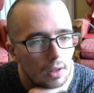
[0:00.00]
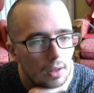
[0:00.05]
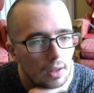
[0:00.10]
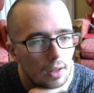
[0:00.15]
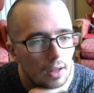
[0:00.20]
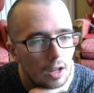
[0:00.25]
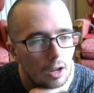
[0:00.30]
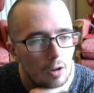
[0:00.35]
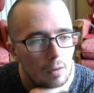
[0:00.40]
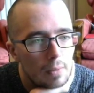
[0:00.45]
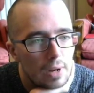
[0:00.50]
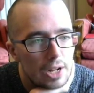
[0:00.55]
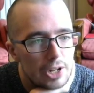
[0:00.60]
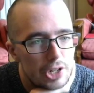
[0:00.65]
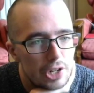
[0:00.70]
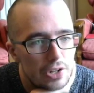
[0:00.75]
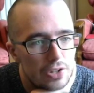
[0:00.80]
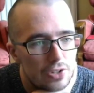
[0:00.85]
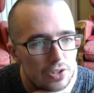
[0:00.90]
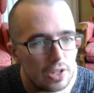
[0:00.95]
How much
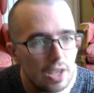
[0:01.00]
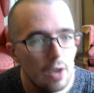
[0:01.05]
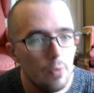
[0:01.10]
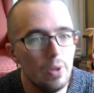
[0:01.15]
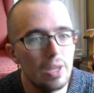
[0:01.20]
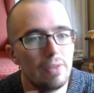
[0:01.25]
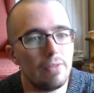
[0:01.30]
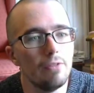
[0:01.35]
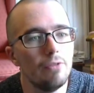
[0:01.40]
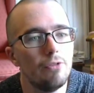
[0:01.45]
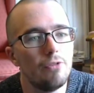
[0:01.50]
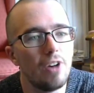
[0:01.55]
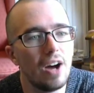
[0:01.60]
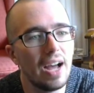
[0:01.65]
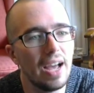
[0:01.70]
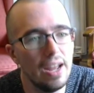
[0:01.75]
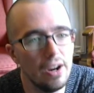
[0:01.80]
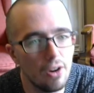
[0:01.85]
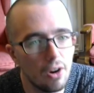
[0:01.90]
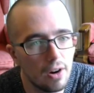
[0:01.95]
is... Can we even
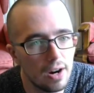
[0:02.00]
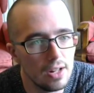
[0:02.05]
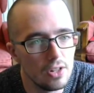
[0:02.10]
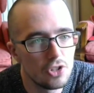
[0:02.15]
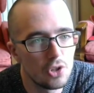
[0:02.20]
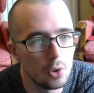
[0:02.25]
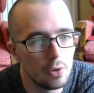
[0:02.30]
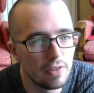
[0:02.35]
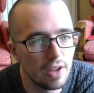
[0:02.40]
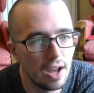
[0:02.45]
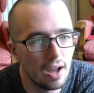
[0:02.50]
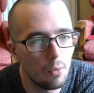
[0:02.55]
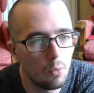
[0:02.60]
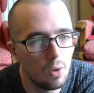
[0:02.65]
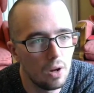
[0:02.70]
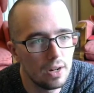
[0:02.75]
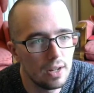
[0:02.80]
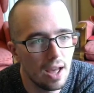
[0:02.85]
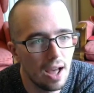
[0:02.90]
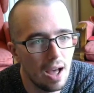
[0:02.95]
find... All right, so we've got
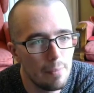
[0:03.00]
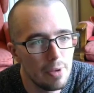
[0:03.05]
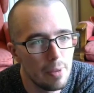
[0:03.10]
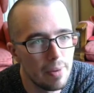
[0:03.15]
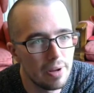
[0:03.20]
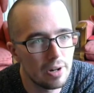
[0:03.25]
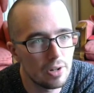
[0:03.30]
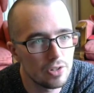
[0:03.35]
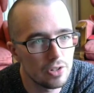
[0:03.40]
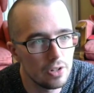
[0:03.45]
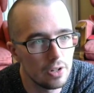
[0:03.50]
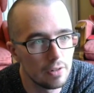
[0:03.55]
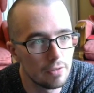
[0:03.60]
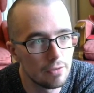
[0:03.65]
one copy of Metal Slug